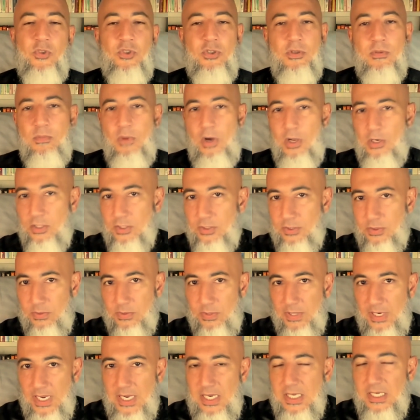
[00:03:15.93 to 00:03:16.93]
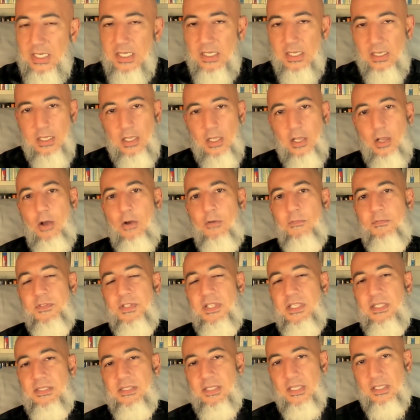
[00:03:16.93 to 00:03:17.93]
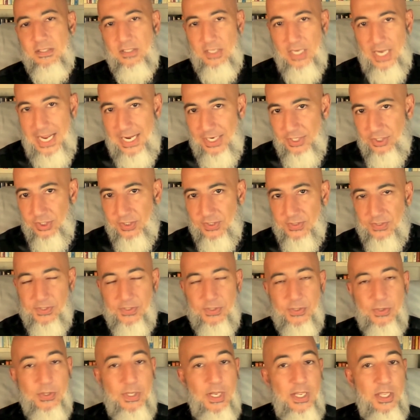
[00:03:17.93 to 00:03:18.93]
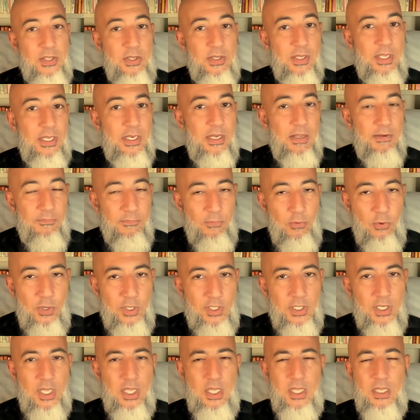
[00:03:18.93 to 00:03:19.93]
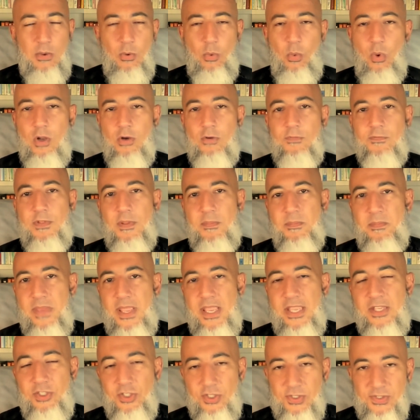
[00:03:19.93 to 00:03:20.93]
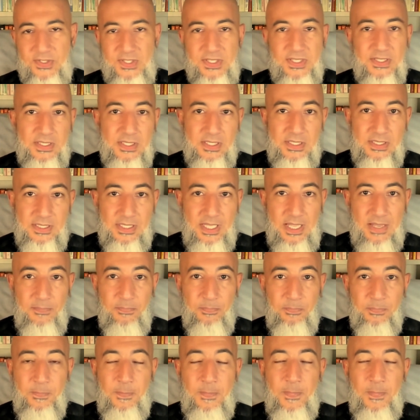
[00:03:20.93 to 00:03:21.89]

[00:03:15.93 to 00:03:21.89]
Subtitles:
to monitor any of these interactions so that you can avoid one of the major sins in Islam.